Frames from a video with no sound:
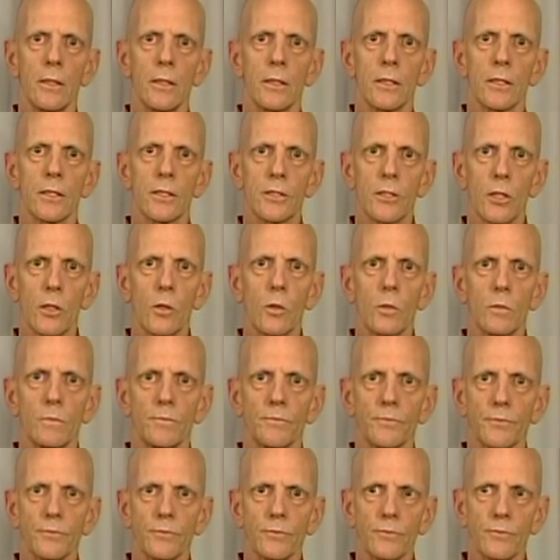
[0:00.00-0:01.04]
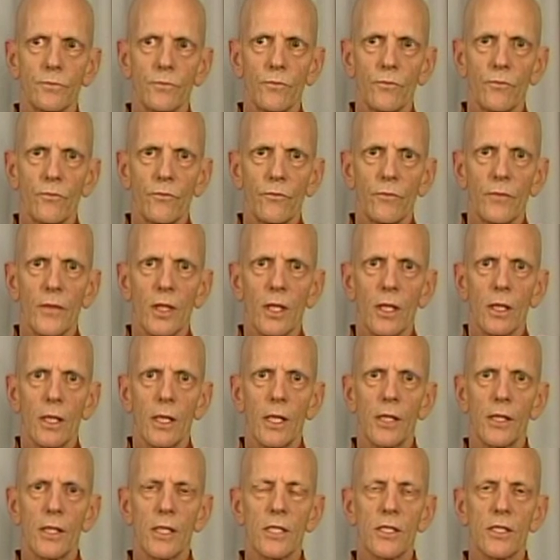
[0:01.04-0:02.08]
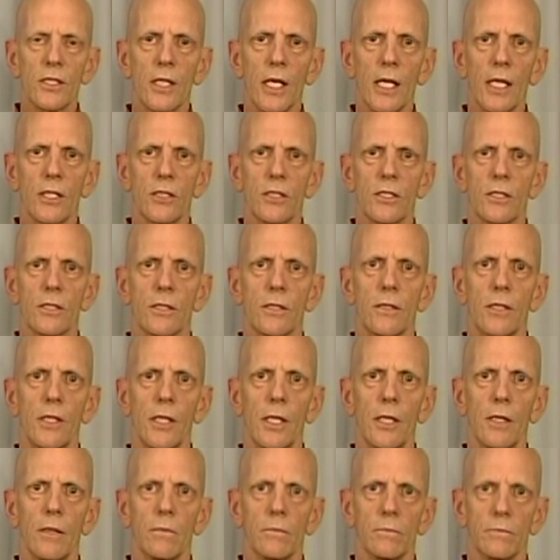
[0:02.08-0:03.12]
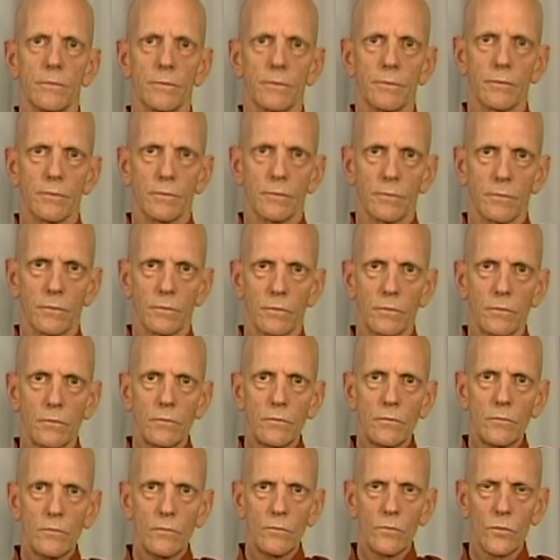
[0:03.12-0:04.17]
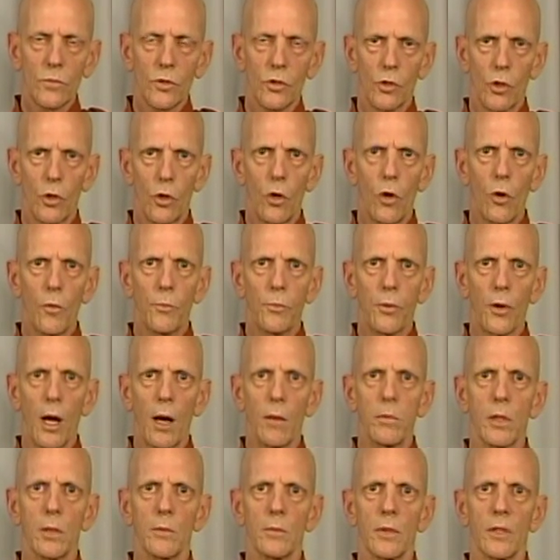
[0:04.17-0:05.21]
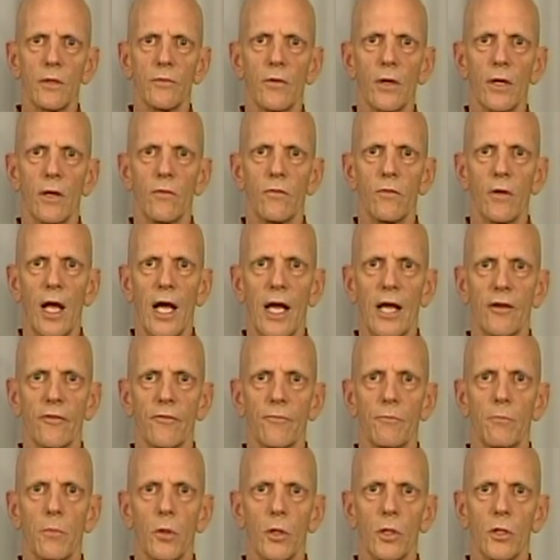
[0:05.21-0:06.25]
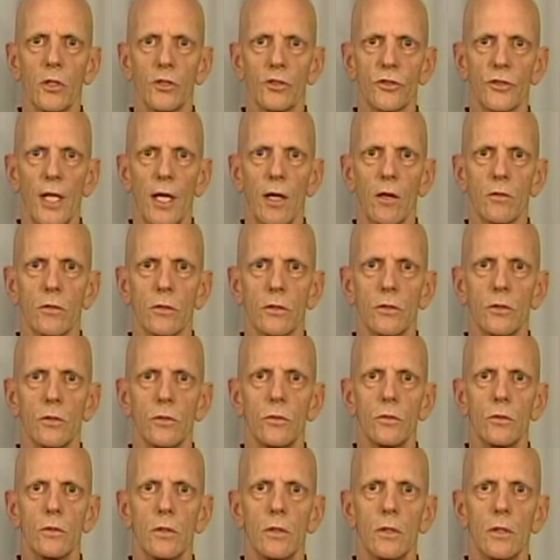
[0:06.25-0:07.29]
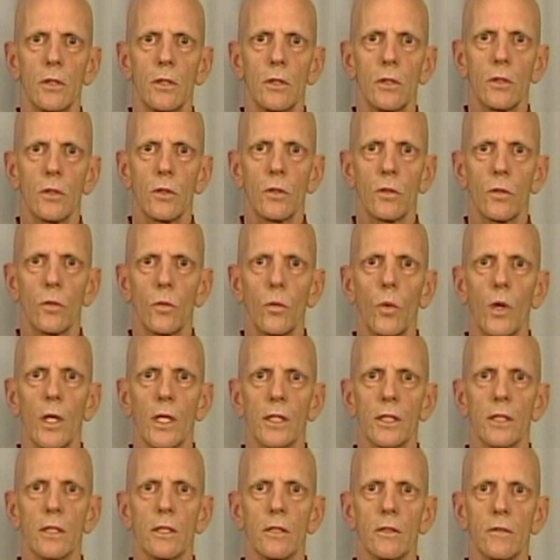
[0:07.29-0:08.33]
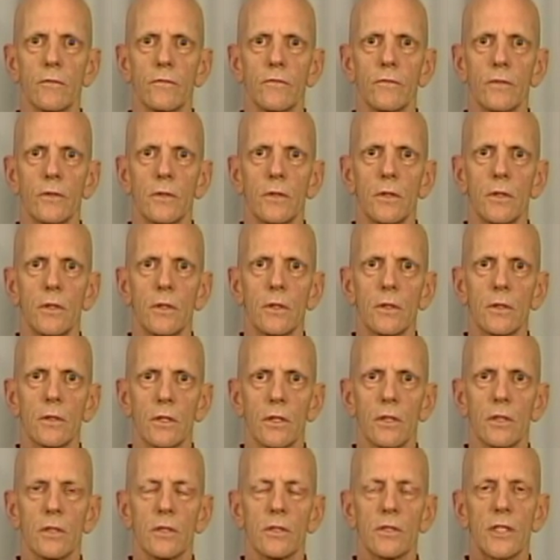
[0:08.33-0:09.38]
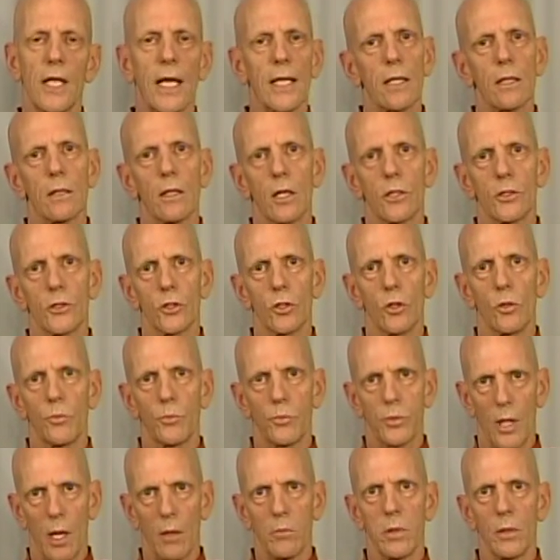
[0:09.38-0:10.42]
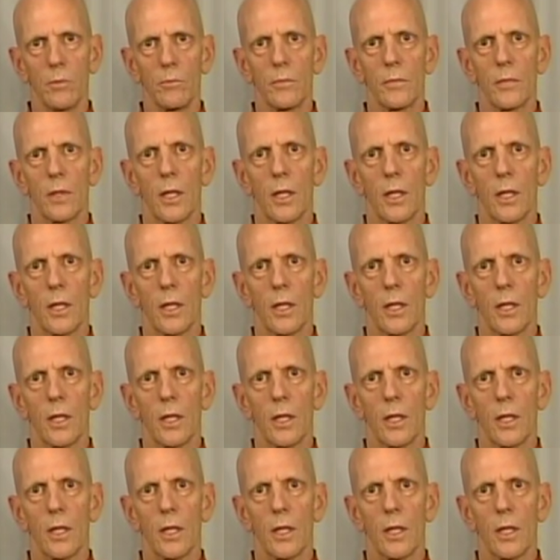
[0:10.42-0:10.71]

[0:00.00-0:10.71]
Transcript: So, in this sense, the whole problem of life boils down to one of the psychological problem.